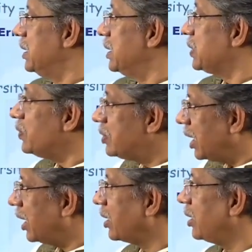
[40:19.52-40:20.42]

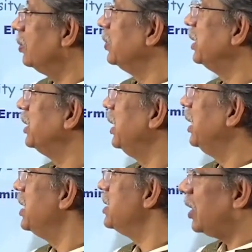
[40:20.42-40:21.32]
Tundra community
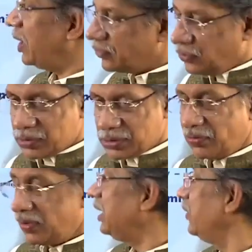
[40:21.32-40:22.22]
is of course very